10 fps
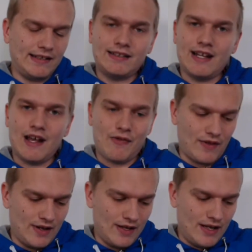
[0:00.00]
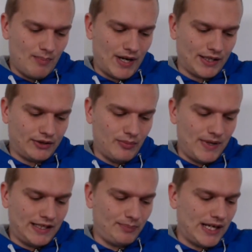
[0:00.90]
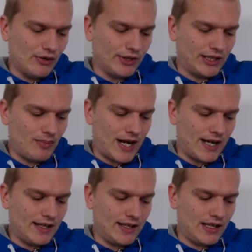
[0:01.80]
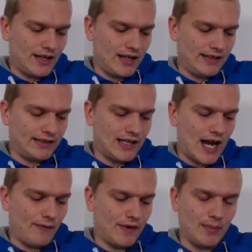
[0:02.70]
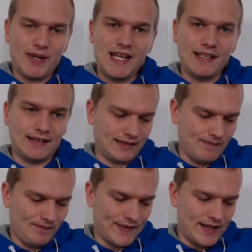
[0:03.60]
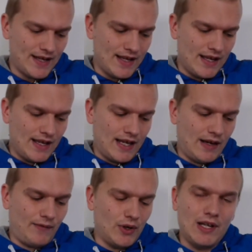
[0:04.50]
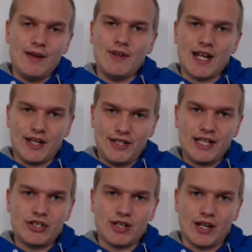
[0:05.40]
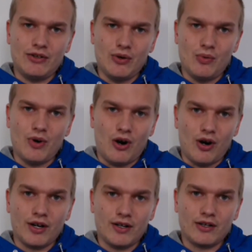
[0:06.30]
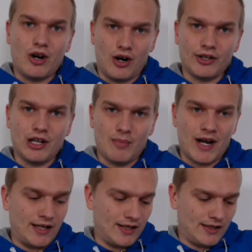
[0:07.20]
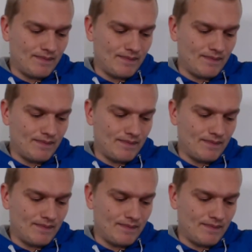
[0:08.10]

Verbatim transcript: death, but to be spiritual minded is life and peace. If you live in addiction, you are carnal minded,